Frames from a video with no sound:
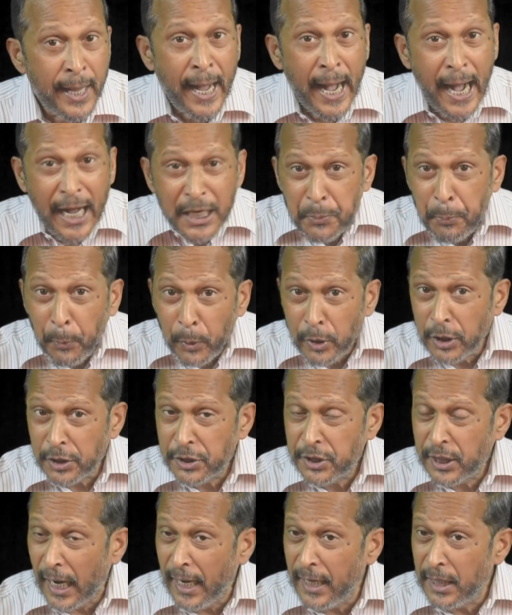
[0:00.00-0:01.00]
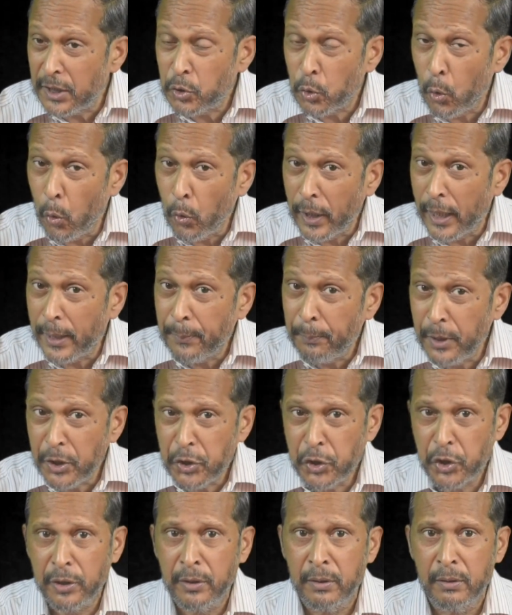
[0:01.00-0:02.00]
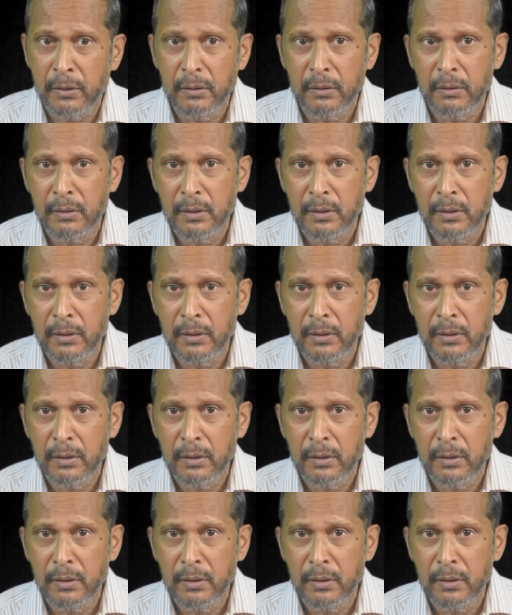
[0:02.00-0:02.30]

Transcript: As per the child's own admission,